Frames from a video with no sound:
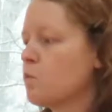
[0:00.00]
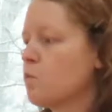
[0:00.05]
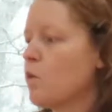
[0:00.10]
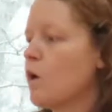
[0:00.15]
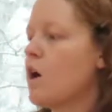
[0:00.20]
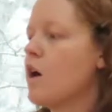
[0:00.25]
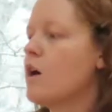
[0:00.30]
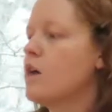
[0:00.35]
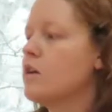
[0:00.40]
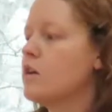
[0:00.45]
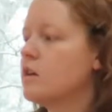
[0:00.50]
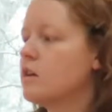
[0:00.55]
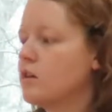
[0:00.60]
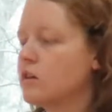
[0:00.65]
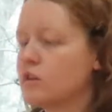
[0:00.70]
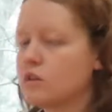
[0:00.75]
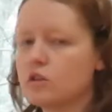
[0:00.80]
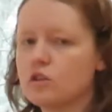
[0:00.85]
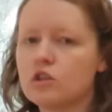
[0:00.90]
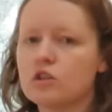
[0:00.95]

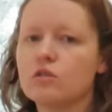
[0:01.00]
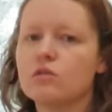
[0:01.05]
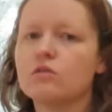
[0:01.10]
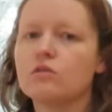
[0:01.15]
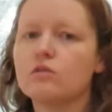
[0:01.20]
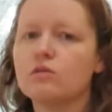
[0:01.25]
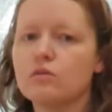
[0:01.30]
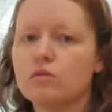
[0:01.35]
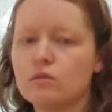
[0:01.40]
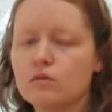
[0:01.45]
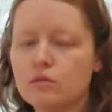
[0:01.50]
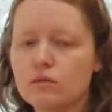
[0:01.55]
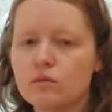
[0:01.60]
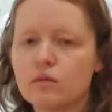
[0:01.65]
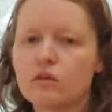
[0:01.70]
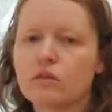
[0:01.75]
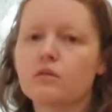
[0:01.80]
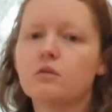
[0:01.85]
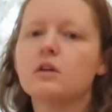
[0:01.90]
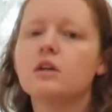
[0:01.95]
1,
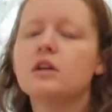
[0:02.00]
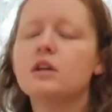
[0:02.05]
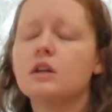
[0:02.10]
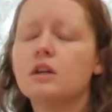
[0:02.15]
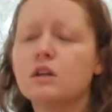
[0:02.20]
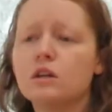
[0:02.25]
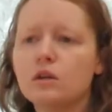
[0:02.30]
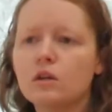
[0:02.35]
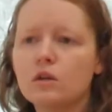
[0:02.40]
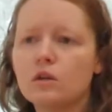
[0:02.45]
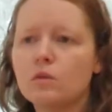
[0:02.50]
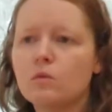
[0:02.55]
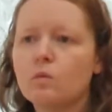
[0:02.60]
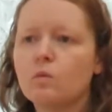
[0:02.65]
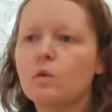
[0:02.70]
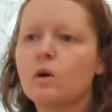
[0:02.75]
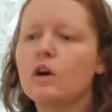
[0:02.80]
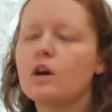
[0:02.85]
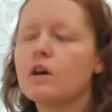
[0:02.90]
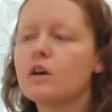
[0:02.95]
2, 3,
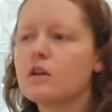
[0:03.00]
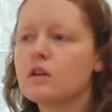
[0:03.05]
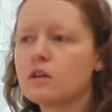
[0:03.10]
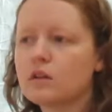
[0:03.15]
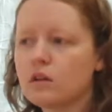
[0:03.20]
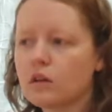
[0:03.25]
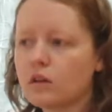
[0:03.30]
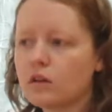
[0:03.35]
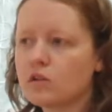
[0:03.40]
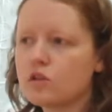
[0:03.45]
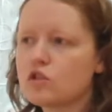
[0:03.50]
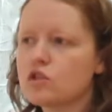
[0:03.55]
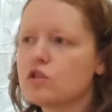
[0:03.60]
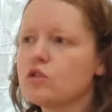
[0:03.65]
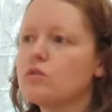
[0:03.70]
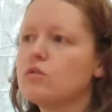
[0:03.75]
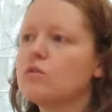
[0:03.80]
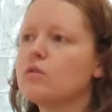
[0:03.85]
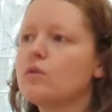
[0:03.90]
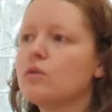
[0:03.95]
1,
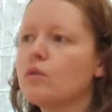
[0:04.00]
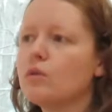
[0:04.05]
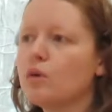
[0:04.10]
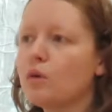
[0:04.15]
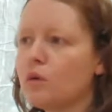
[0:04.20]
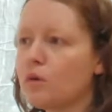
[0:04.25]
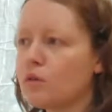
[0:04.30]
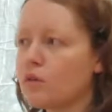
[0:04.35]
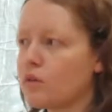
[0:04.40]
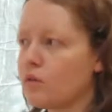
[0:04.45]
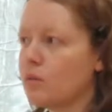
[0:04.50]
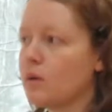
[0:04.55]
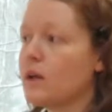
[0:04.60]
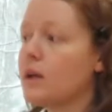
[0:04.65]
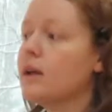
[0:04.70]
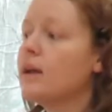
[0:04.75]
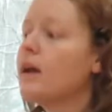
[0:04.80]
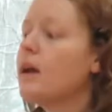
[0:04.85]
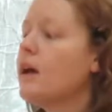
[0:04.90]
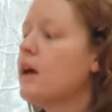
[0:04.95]
2,
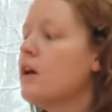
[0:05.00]
3.